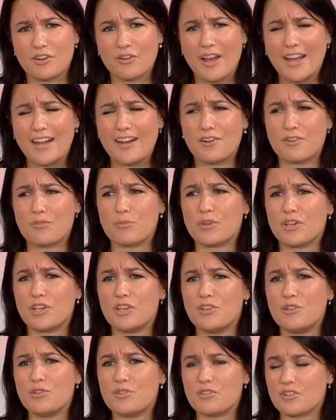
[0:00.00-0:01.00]
800
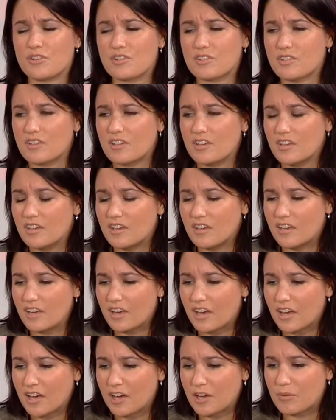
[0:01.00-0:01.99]
million users.
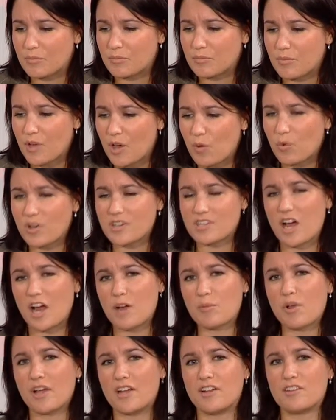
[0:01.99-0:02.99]
And what
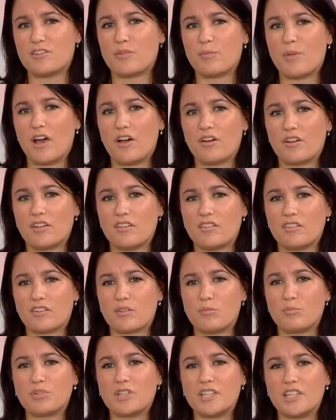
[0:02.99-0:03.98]
Timeline is about is
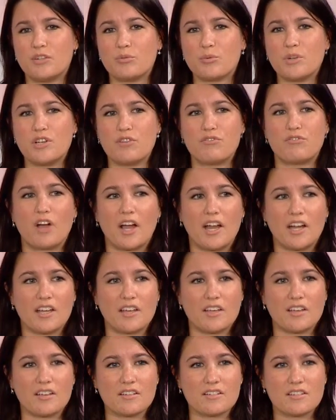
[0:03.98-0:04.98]
completely
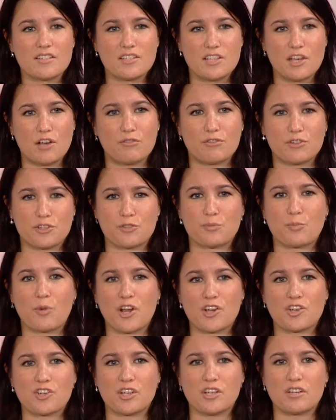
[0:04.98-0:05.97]
redefining
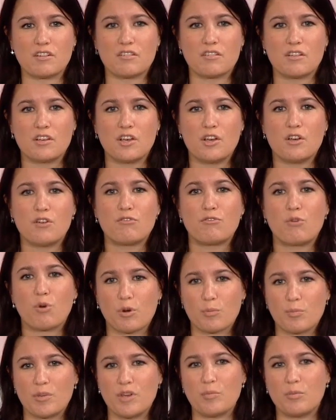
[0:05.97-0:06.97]
self-expression
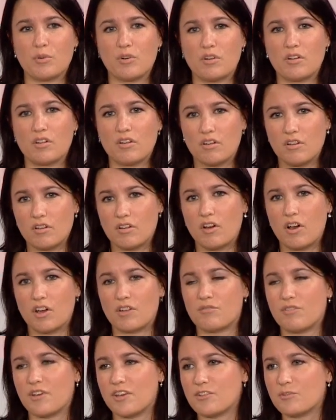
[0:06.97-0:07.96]
for people
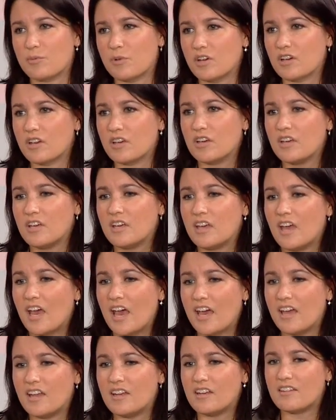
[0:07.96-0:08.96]
on Facebook.
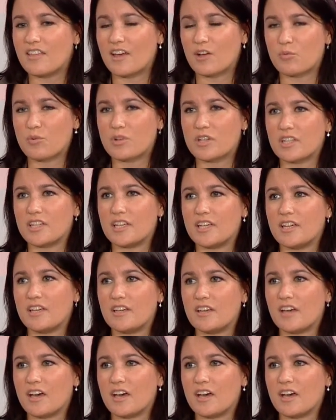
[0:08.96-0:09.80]
And that really